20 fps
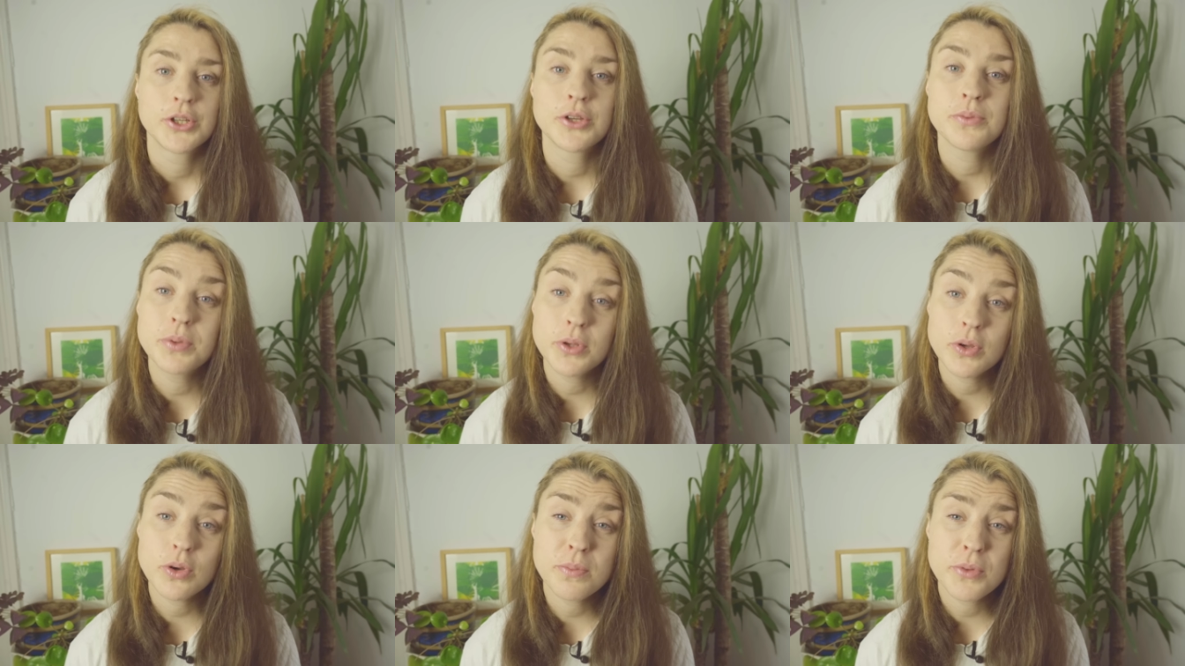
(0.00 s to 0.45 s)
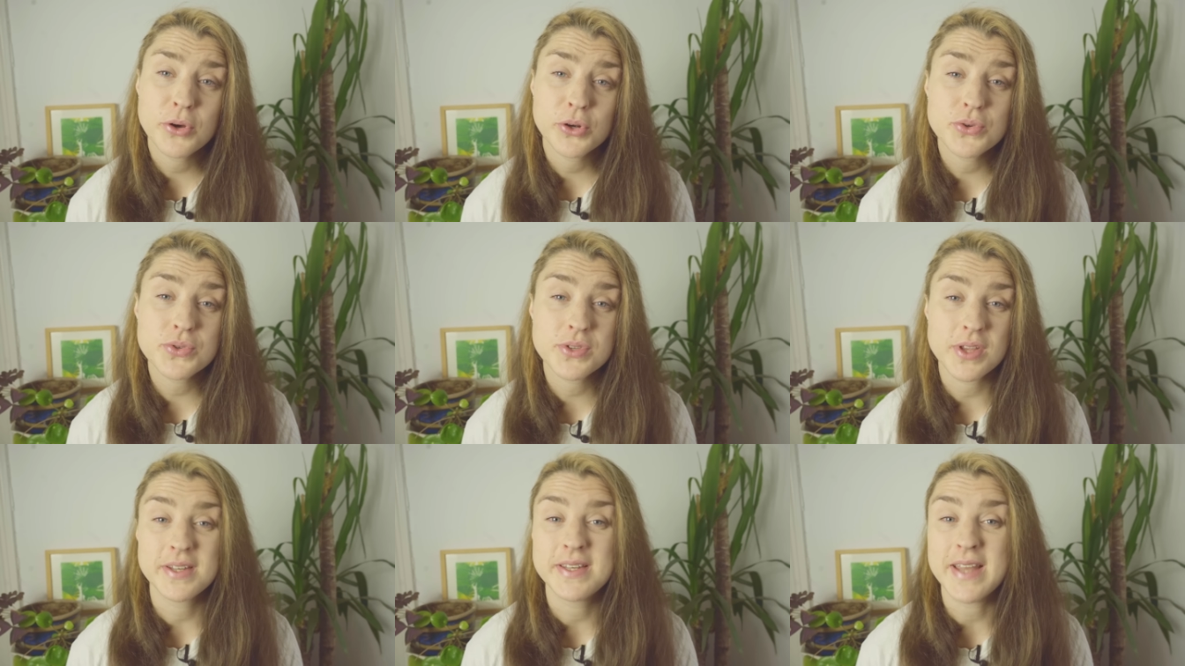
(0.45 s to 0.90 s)
Computer
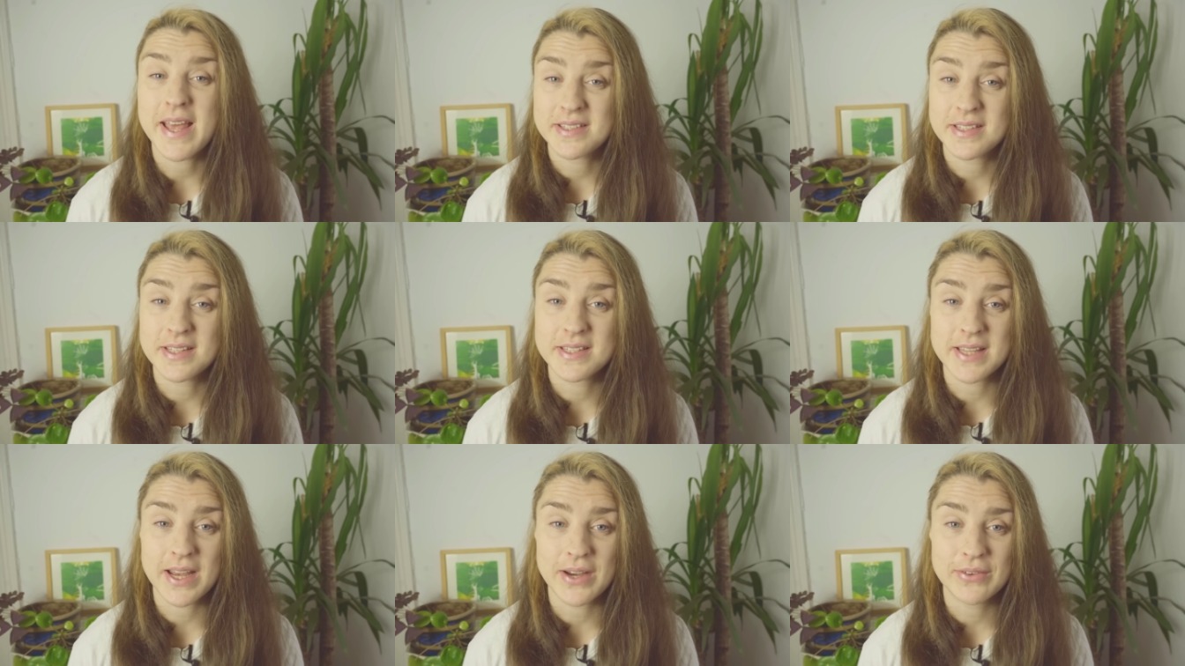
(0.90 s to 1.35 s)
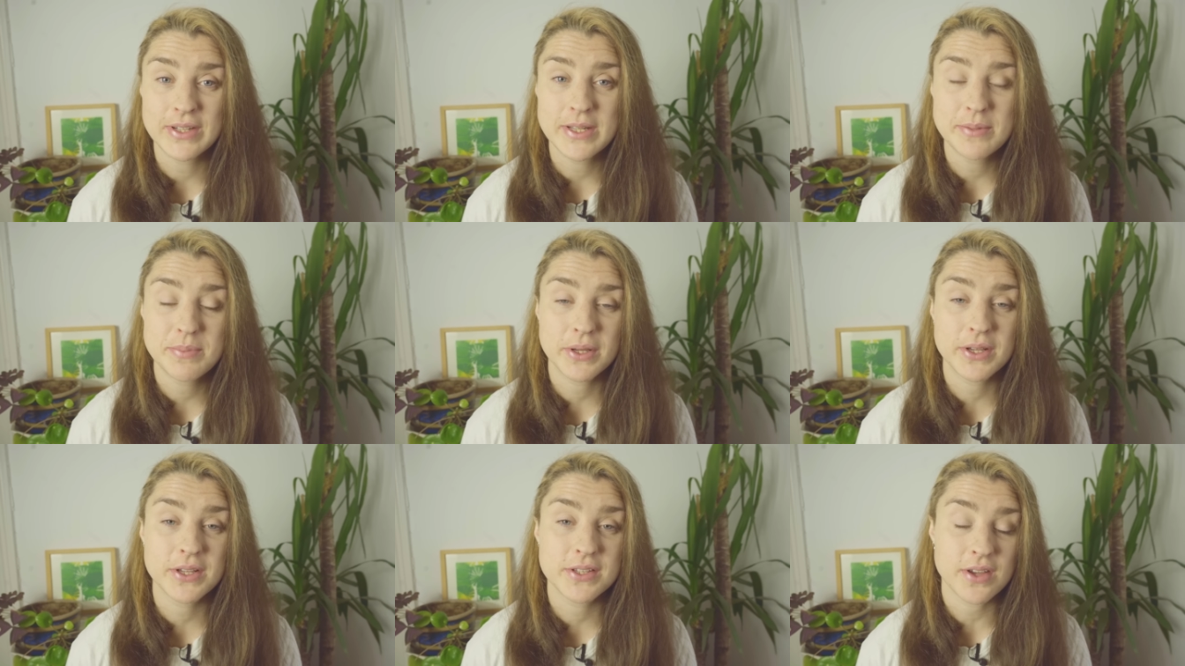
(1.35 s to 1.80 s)
models are necessary
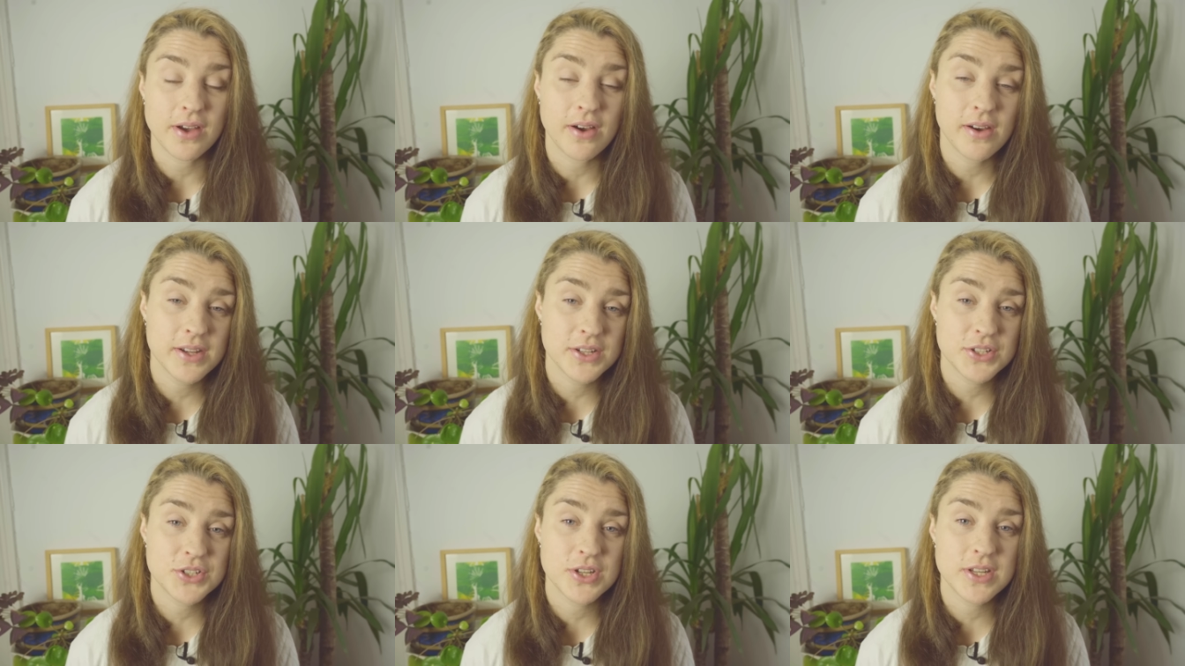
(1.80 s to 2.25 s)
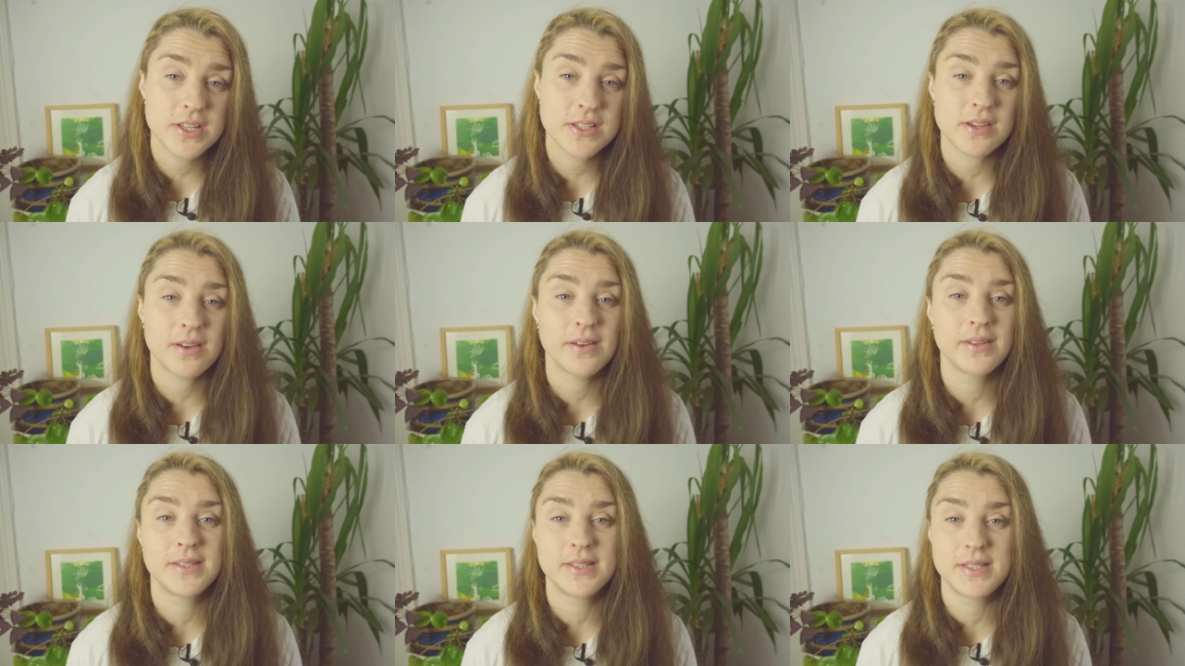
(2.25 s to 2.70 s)
because ice sheets
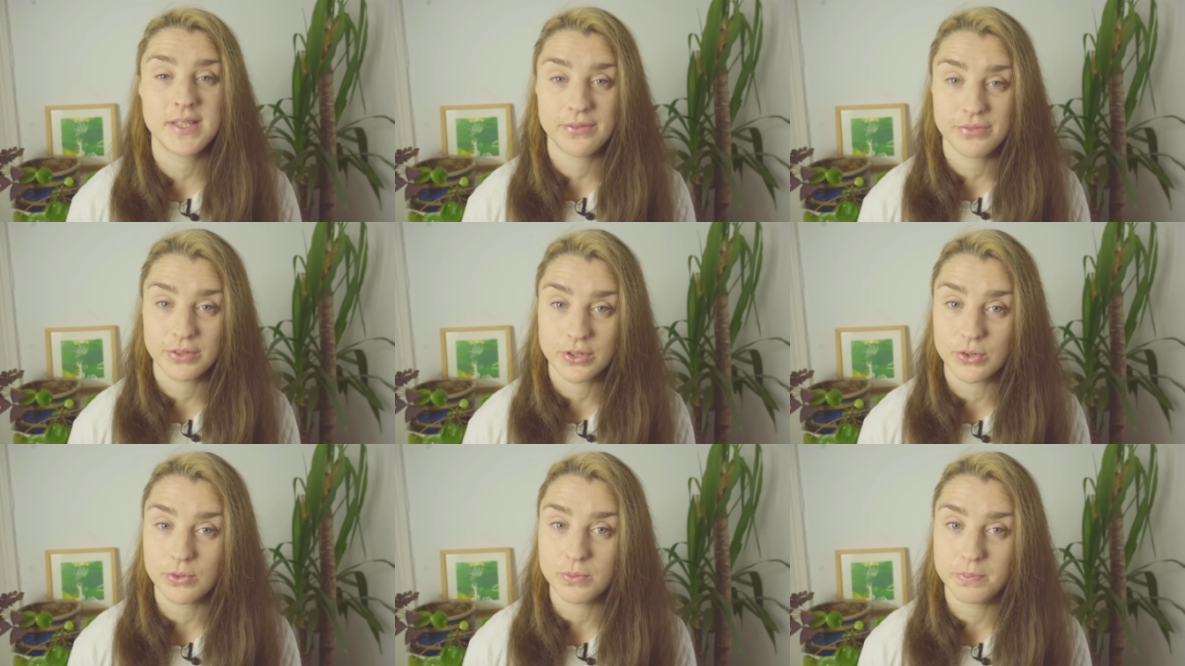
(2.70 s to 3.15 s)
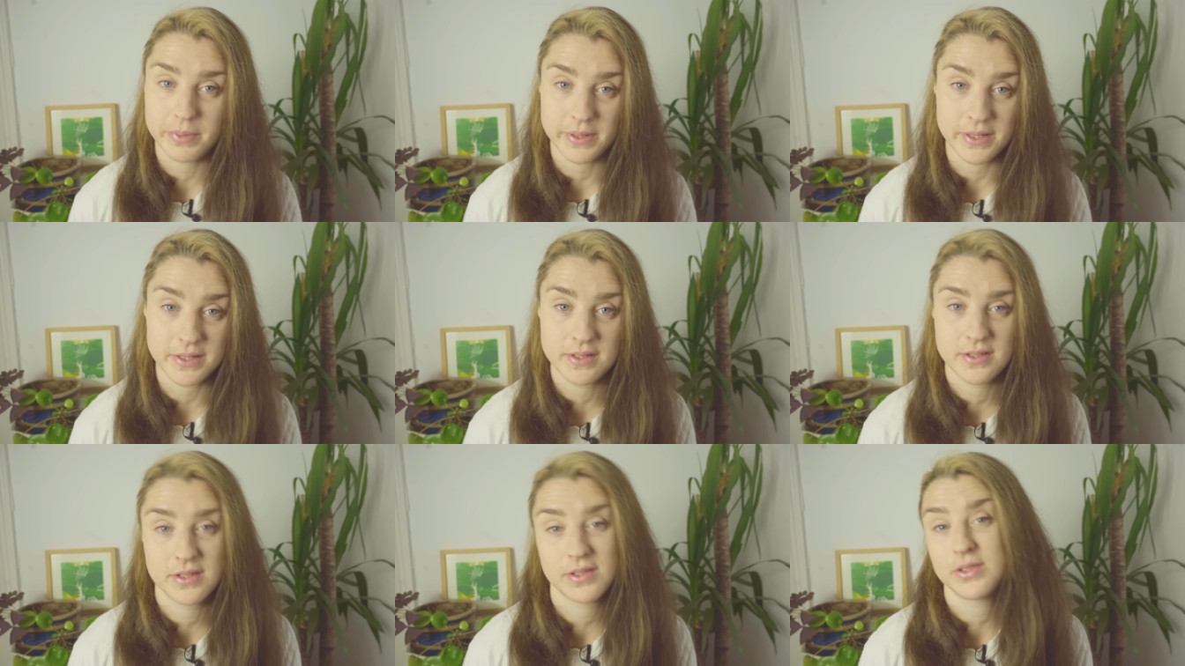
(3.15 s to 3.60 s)
are difficult
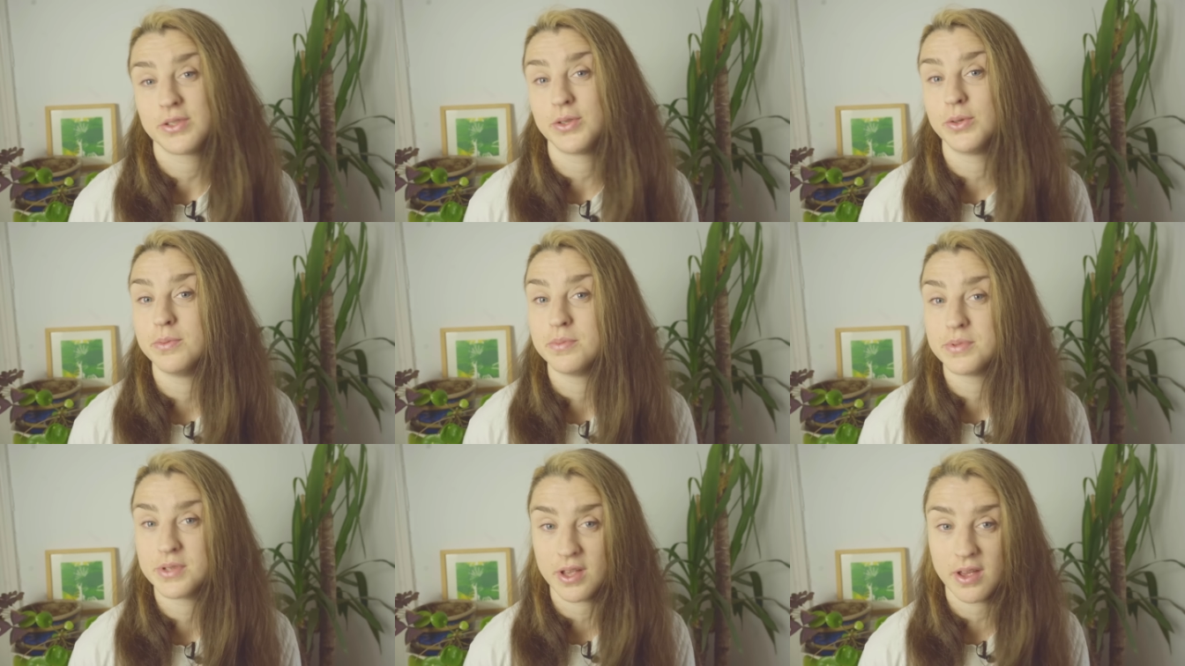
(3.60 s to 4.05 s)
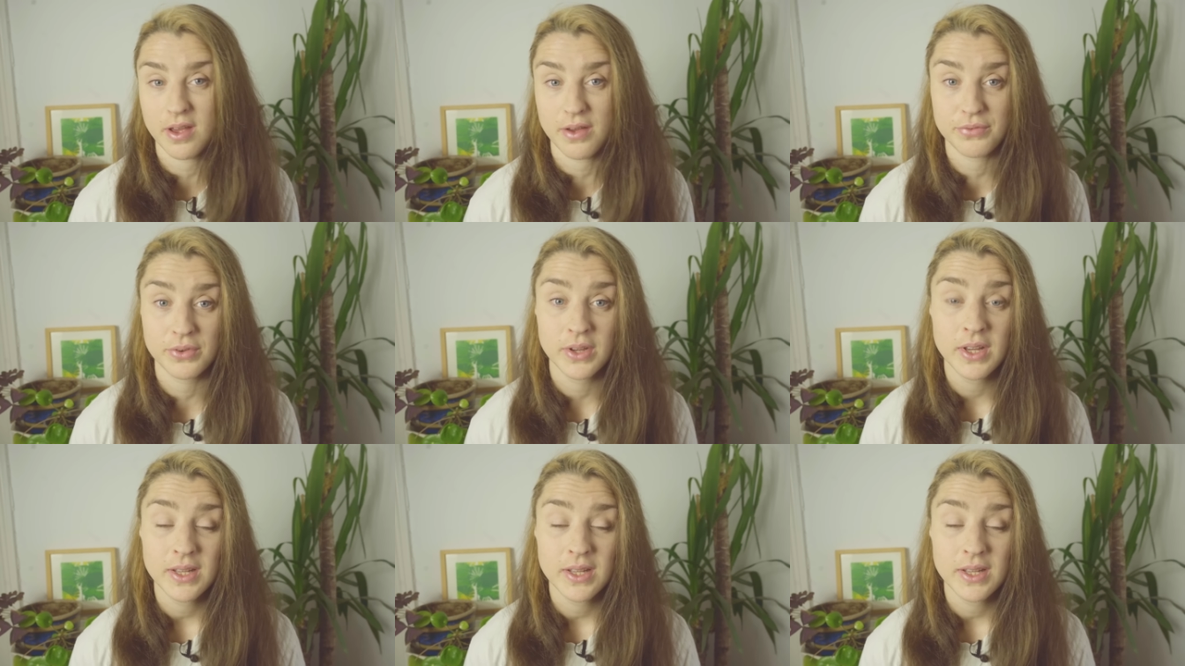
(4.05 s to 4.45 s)
beasts to observe,